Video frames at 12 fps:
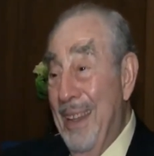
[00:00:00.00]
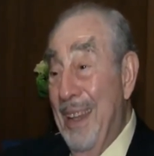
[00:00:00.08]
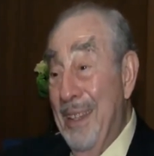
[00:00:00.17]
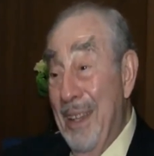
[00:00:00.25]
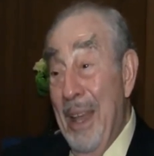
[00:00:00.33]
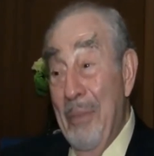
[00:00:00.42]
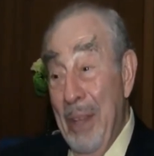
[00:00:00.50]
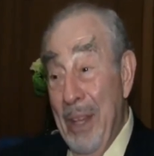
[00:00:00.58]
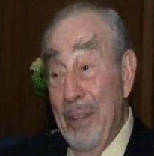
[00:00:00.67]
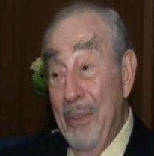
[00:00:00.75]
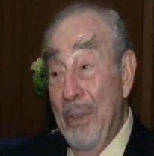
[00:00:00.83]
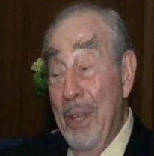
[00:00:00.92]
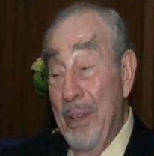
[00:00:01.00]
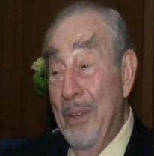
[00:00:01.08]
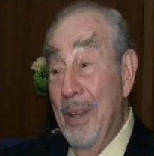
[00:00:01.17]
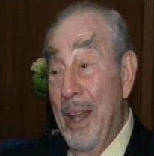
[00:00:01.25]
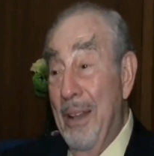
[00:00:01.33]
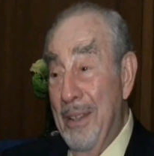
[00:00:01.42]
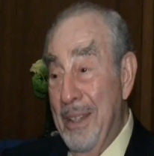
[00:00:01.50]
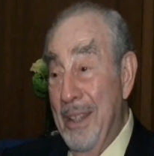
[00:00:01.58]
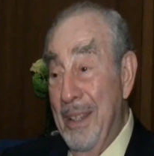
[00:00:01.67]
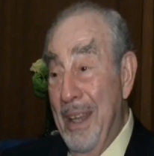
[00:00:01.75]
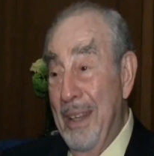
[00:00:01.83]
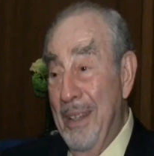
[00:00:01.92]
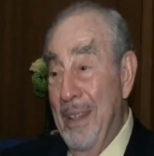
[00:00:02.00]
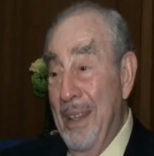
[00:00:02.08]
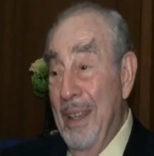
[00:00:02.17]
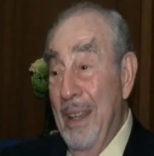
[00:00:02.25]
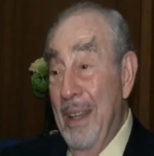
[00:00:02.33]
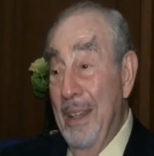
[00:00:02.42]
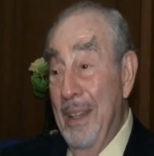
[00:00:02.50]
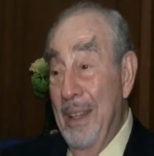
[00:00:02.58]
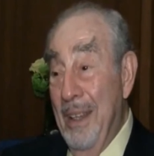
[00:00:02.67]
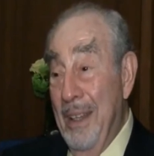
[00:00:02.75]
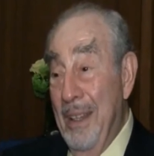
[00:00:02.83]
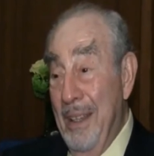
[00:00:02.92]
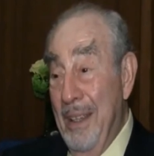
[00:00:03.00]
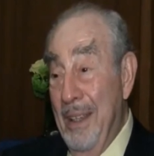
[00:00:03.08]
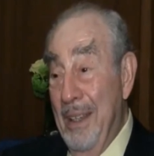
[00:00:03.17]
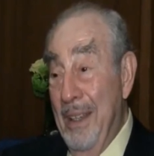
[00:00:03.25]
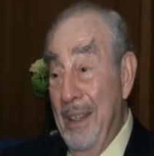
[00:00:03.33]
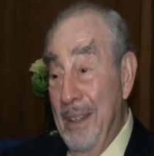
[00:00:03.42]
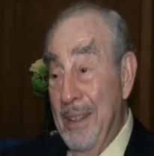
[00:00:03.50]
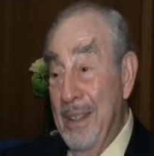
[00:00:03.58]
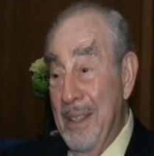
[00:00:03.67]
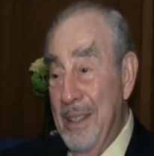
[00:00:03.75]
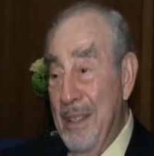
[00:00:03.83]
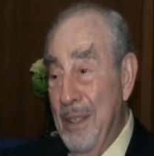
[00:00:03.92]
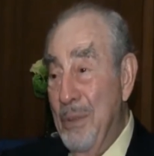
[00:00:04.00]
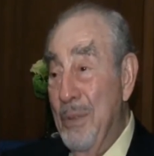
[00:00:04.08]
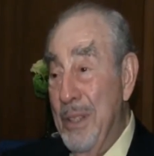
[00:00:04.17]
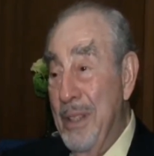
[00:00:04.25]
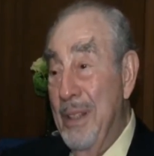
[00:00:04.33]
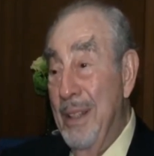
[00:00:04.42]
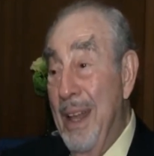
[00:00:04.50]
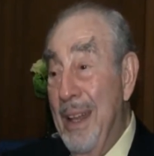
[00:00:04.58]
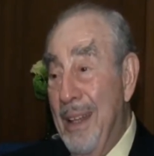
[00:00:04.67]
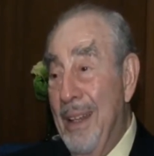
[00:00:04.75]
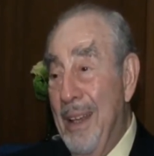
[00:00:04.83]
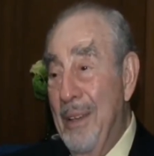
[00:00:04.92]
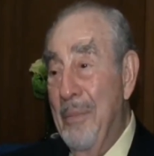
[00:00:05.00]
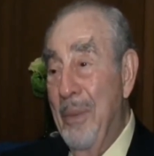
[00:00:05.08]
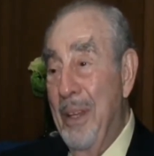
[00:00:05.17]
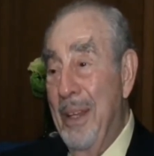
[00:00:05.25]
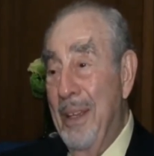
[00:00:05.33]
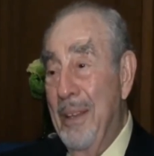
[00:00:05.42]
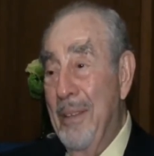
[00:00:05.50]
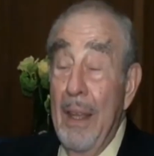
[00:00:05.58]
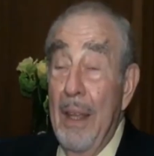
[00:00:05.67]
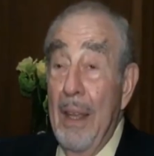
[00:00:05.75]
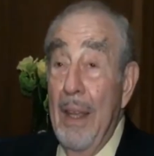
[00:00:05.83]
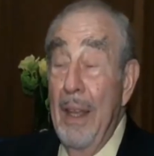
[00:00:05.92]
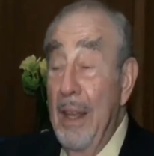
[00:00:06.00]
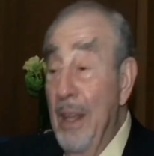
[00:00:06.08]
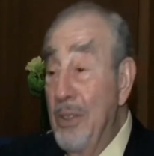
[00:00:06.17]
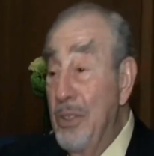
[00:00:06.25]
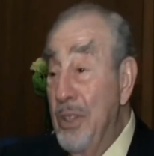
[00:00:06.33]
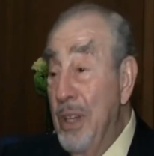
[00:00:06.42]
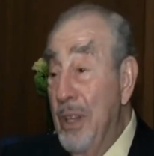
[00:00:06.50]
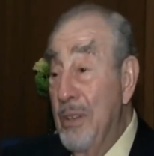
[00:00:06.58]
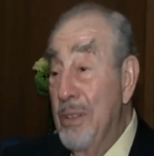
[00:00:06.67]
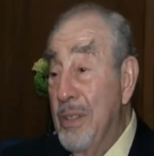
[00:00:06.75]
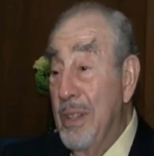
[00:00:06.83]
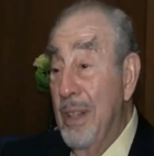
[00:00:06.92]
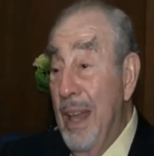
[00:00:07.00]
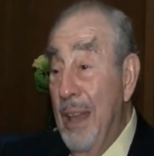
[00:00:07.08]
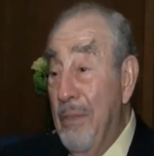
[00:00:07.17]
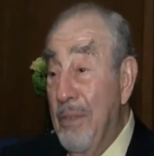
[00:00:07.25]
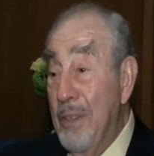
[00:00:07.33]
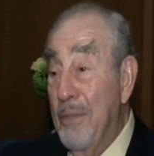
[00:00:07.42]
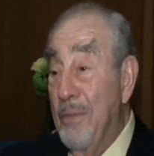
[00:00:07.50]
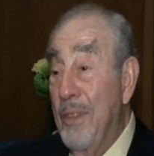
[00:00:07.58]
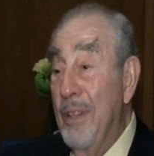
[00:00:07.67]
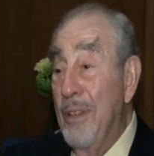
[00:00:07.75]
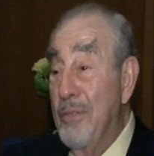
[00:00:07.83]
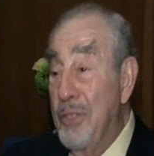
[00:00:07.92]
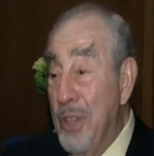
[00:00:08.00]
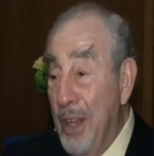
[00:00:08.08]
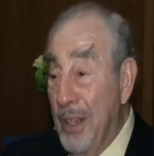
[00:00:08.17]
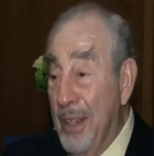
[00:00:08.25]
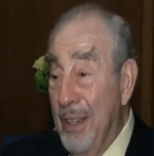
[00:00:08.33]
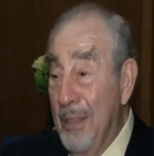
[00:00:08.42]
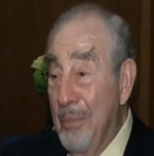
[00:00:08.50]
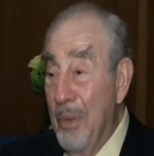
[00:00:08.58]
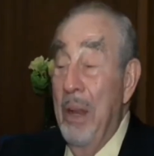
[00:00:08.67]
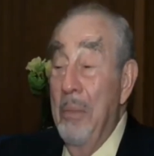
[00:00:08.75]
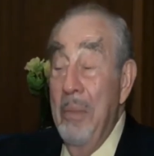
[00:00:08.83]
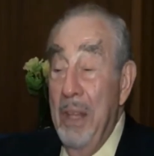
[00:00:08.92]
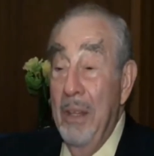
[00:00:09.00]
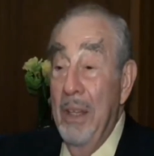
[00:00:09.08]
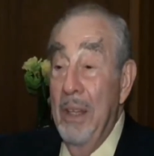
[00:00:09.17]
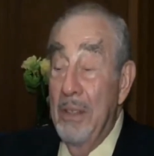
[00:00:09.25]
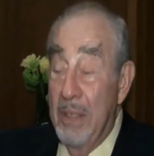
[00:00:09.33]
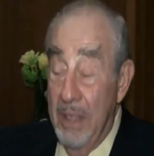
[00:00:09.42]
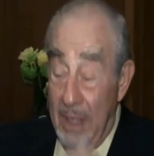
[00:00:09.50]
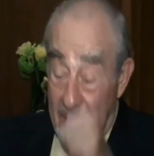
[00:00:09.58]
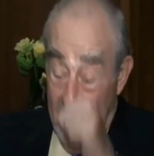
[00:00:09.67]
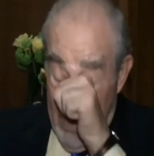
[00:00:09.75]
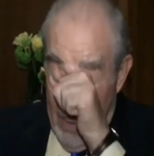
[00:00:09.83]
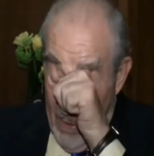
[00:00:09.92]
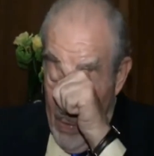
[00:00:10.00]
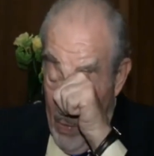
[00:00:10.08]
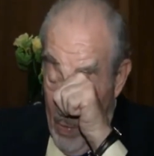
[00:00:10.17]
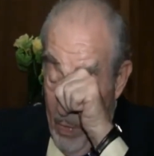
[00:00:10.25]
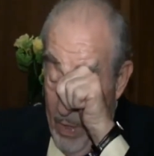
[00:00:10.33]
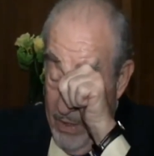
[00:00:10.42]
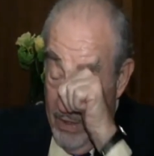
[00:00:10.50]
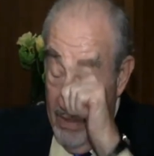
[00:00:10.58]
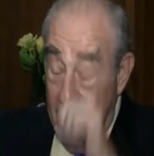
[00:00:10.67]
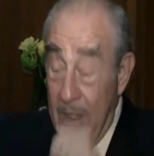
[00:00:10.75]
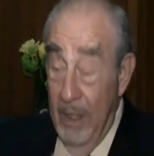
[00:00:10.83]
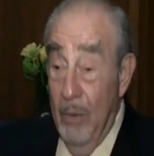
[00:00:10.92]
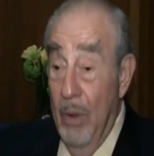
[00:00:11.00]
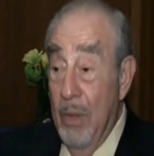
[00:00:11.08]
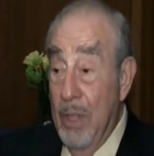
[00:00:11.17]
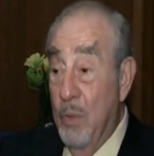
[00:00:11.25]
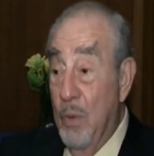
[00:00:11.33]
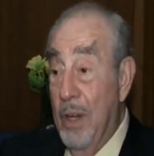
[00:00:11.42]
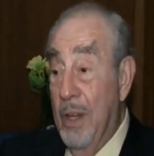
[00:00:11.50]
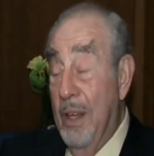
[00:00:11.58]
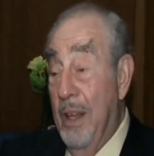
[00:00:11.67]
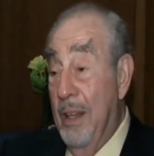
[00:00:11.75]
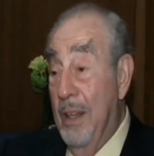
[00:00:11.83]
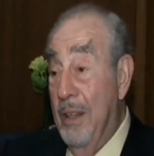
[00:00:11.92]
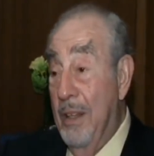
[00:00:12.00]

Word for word: at that time. And at $300 at that in the in the uh, in the 60s was a lot a lot of money. An engineer's life is full of junk. But I mean, you see, you always you're always working on